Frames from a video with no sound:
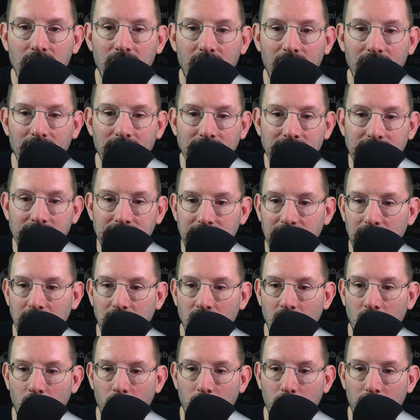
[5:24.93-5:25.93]
I can say,
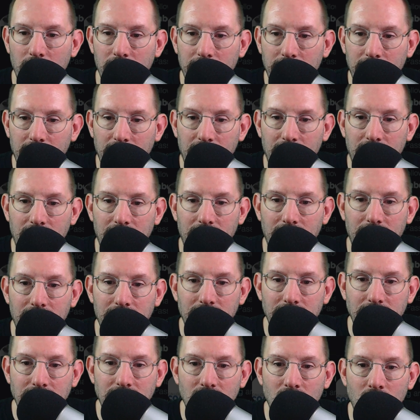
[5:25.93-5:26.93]
you know what?
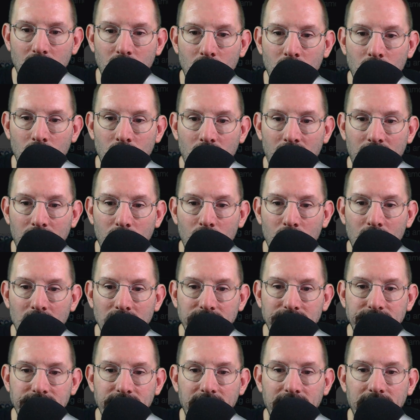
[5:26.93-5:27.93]
I don't, I
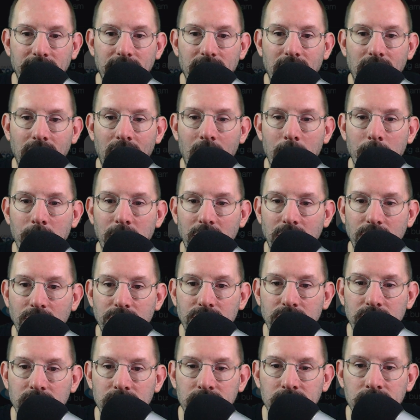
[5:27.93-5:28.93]
want 10
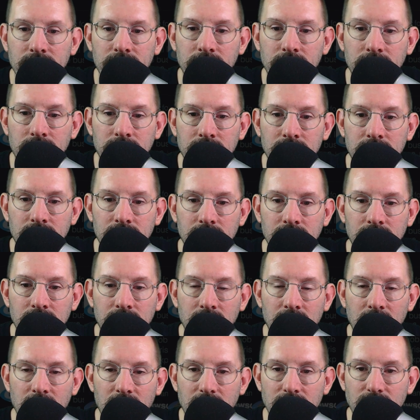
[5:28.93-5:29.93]
kilometers.
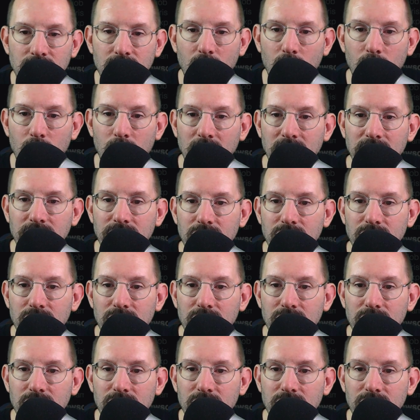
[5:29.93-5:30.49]
So what it's